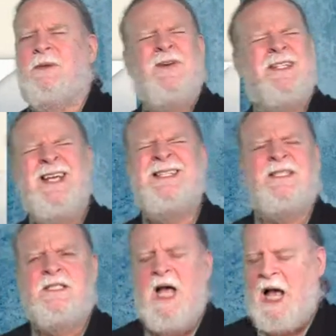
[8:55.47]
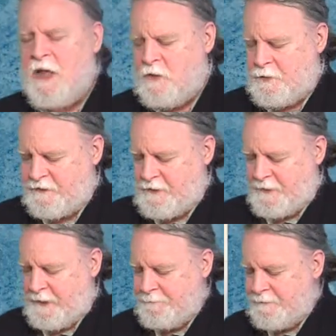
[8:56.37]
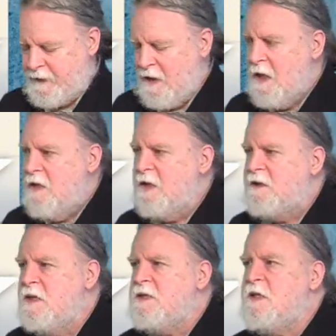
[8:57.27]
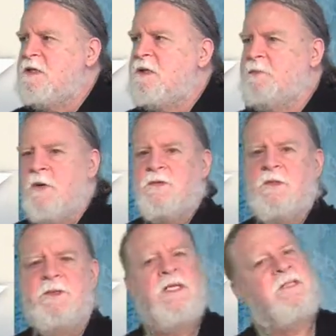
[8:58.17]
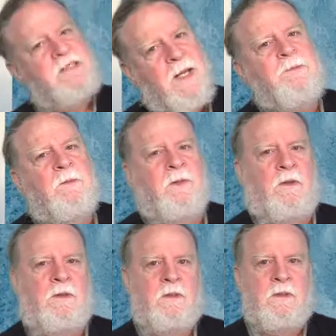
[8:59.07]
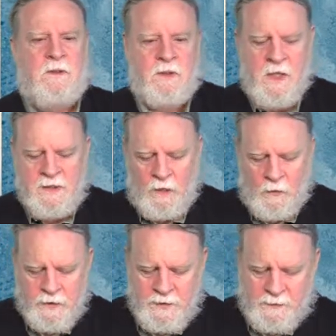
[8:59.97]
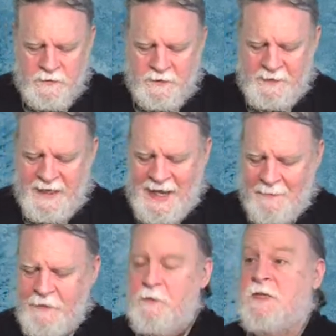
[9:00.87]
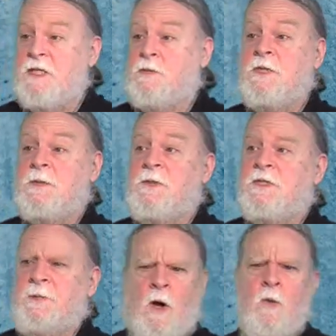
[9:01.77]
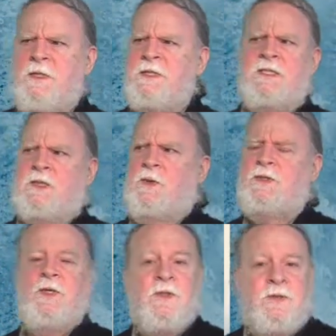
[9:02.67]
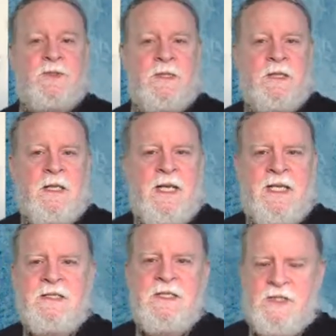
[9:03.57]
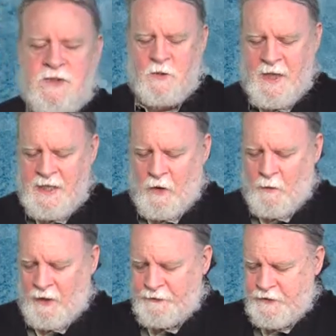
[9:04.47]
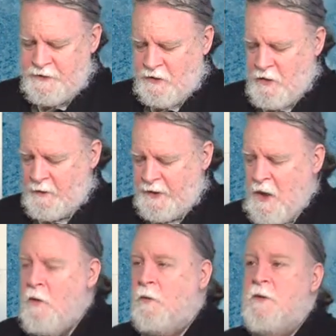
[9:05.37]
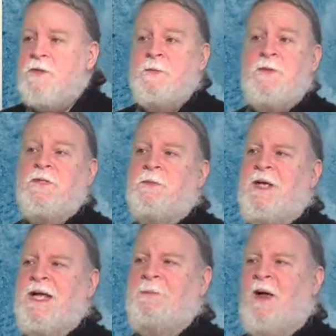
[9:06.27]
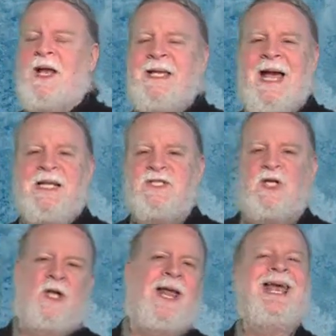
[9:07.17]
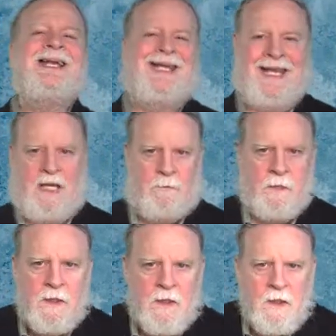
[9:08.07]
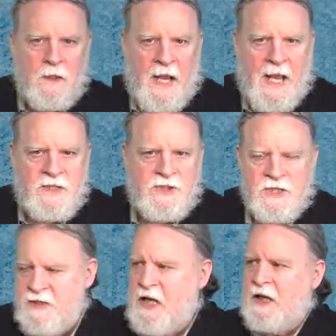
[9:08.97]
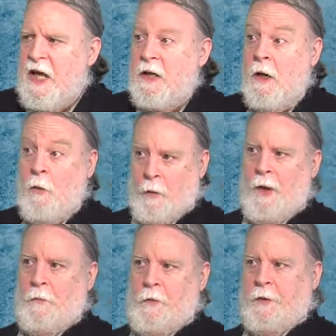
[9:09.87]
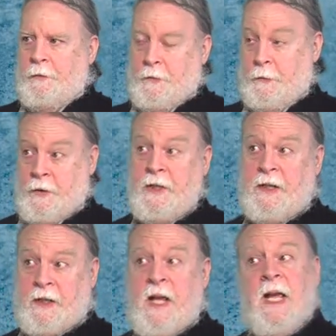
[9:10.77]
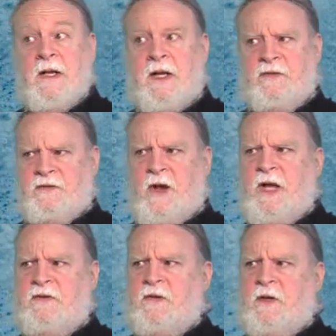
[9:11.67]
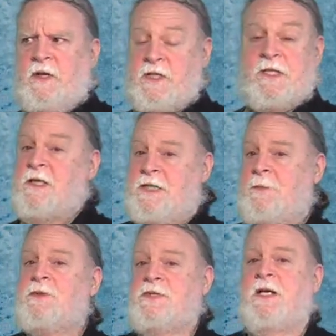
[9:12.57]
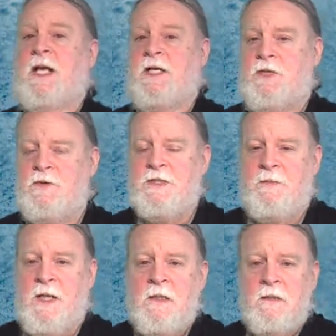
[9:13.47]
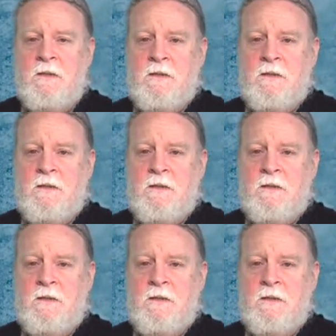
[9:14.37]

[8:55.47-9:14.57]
In fact, it's intolerable to me that this is supposed to be acceptable, that we're supposed to be happy with this. We're supposed to be, oh, isn't this good news? Isn't it great how well things are going? We're all supposed to play Pollyanna's glad game and just say, like, well, we're, we're really glad it's not, uh, it's not ten percent like it used to be.